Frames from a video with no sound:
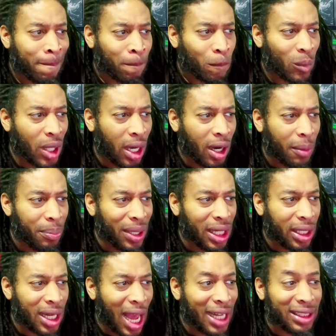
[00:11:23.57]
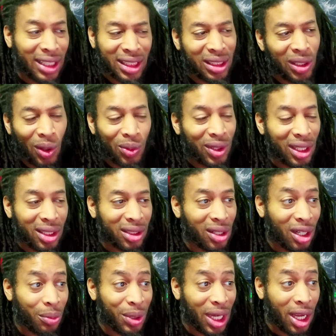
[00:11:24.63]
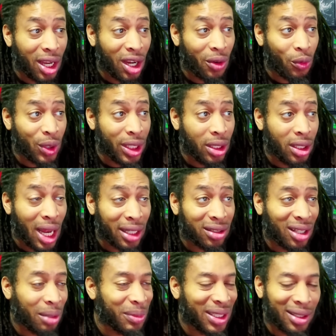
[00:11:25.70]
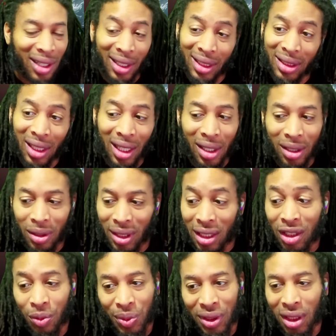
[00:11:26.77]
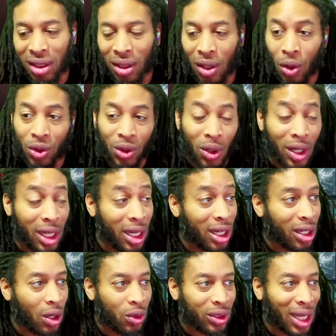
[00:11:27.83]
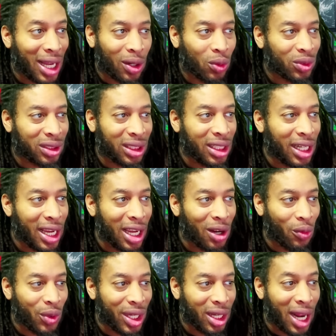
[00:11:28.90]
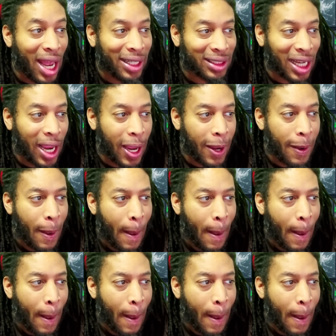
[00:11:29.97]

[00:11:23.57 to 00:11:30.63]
but I just don't think it's going to be Ed Reed. I mean, like I said, he's a position coach or a head coach. I don't see Ed Reed as a